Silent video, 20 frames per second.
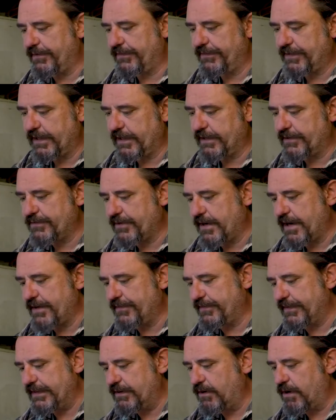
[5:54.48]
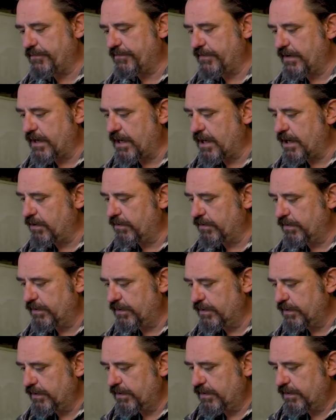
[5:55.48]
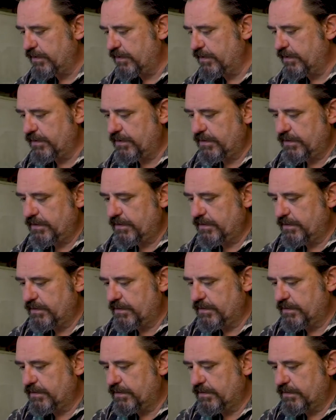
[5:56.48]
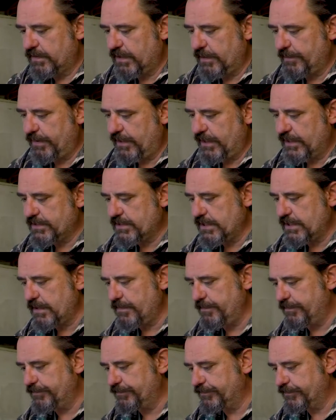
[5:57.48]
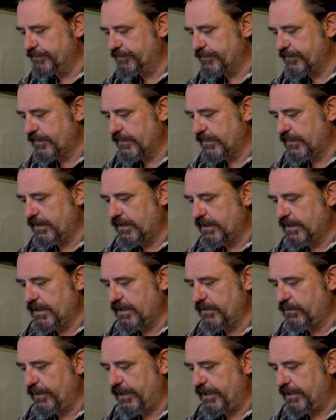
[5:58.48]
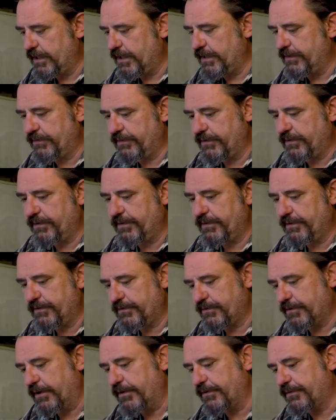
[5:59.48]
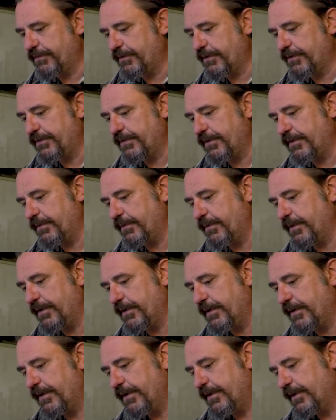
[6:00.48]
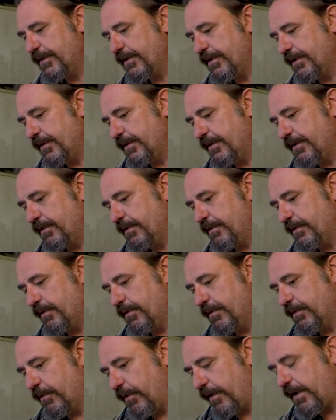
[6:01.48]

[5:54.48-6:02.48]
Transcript: take a tracing of our template here, and we're going to transfer it to the wood. What